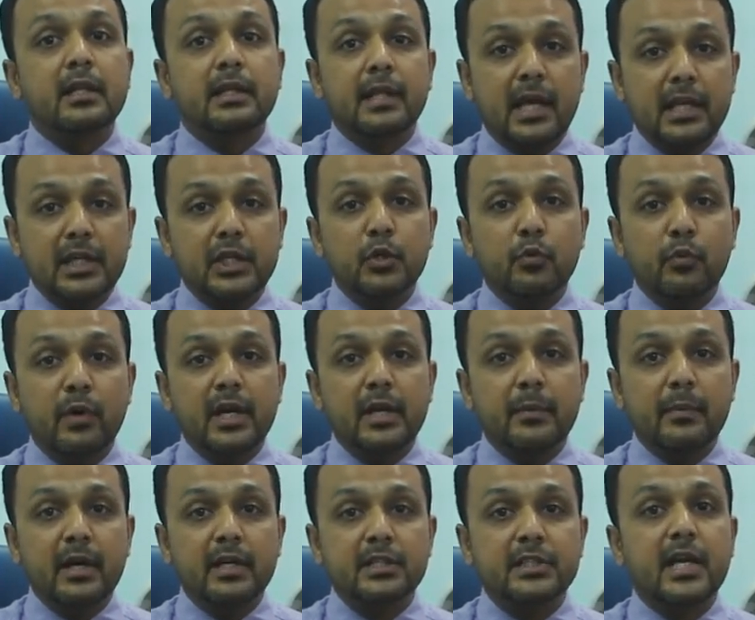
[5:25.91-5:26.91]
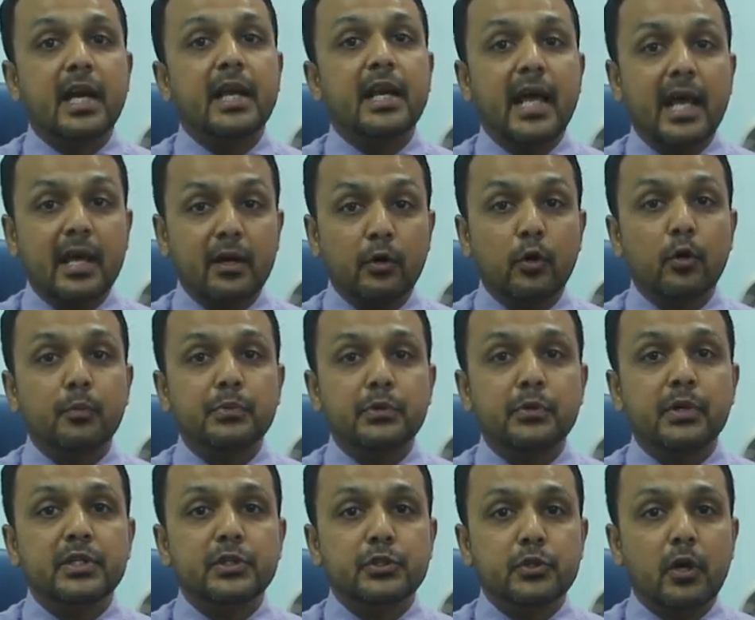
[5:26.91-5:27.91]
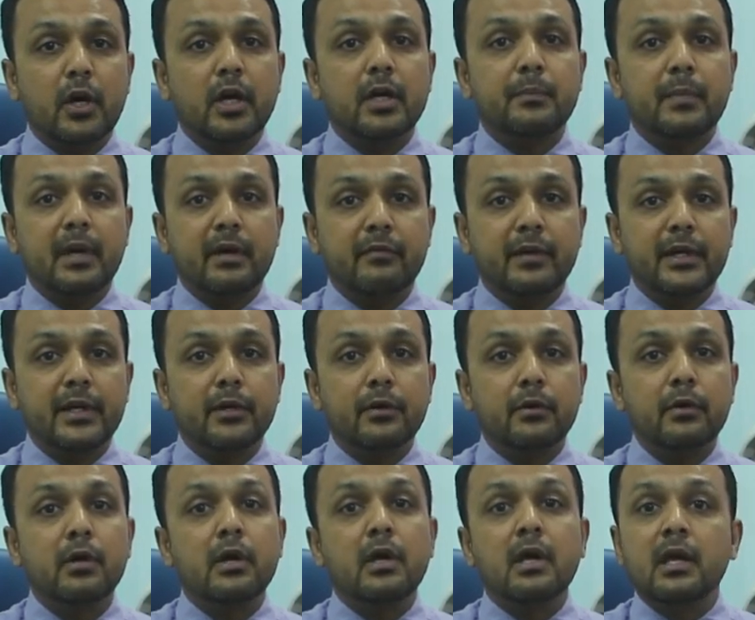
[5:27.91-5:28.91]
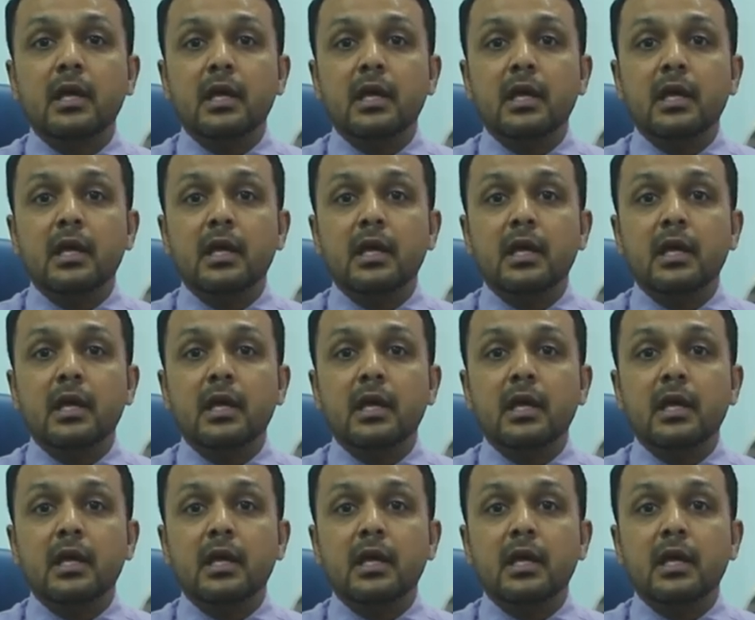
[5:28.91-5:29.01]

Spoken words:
Thank you very much, and I hope you enjoyed my video.